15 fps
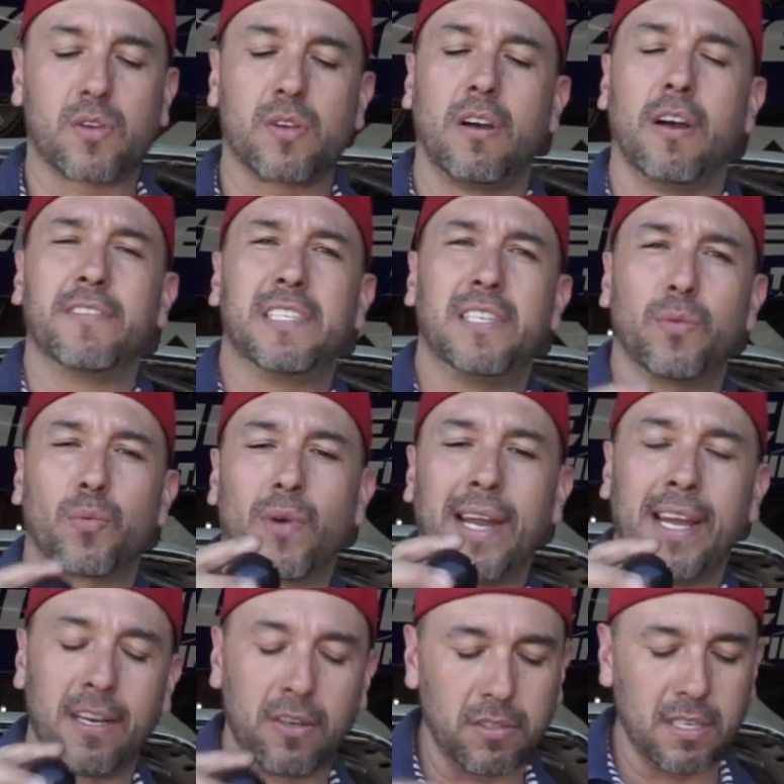obviously
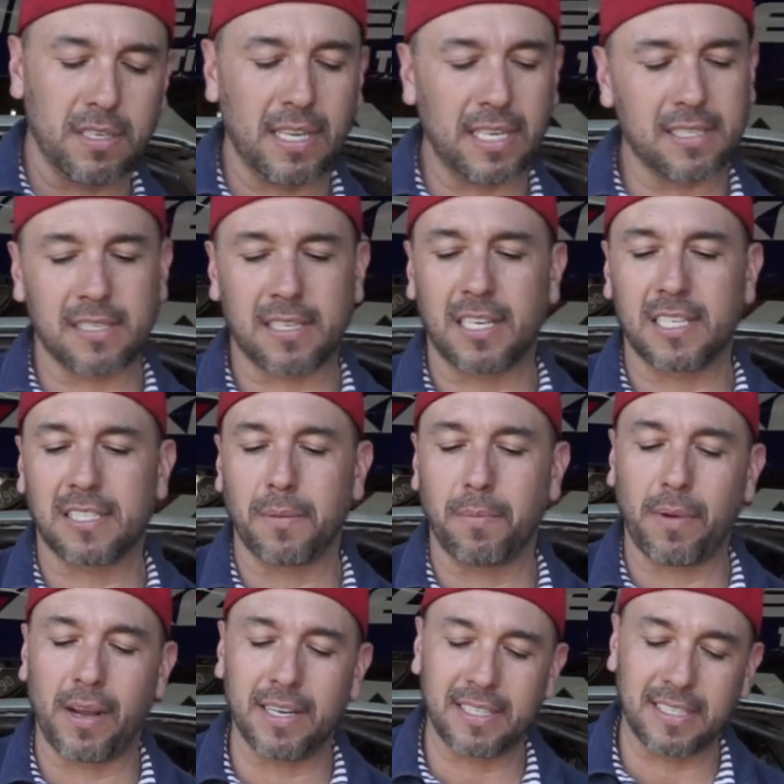round, has this custom
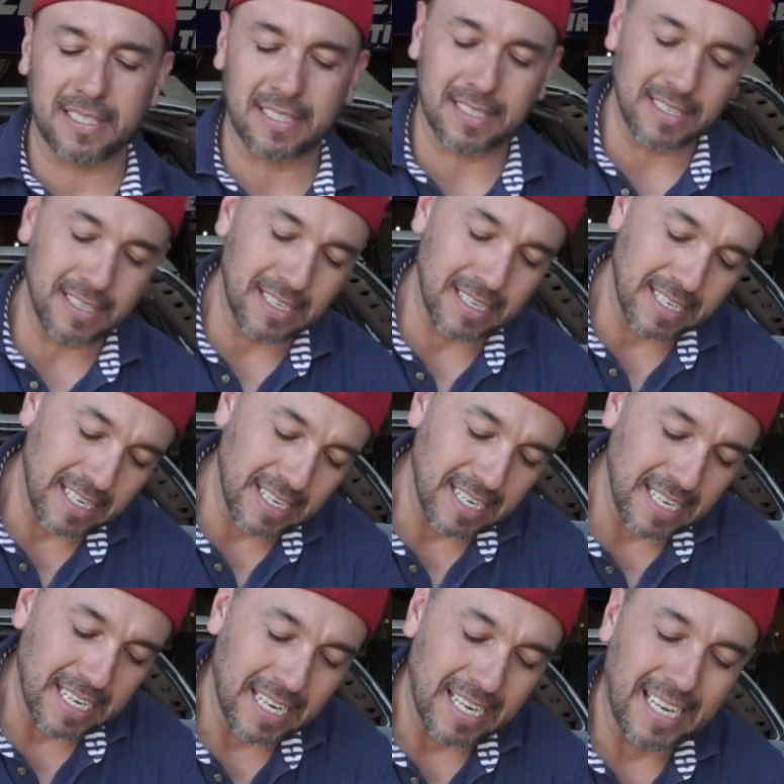box,
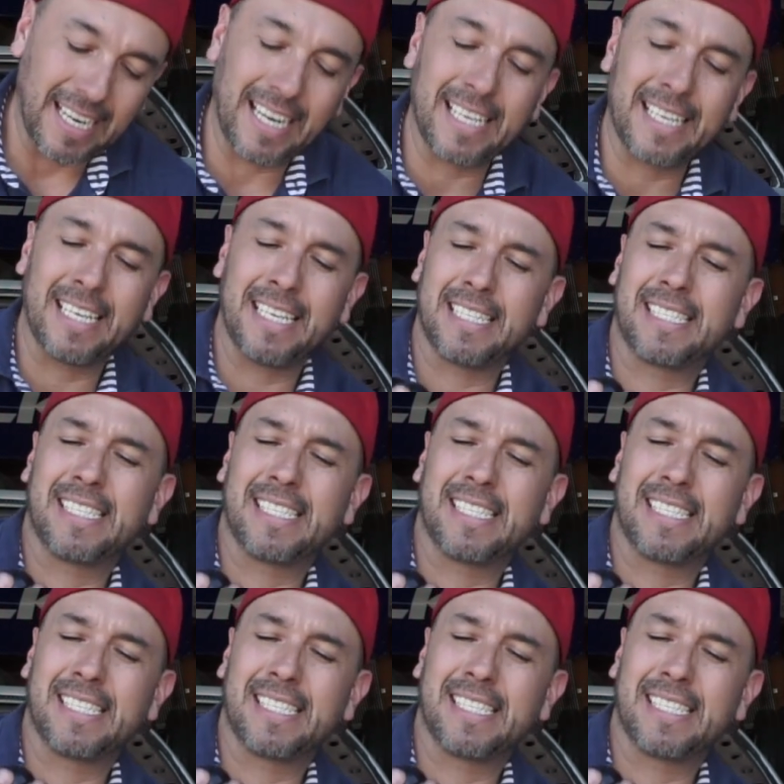and it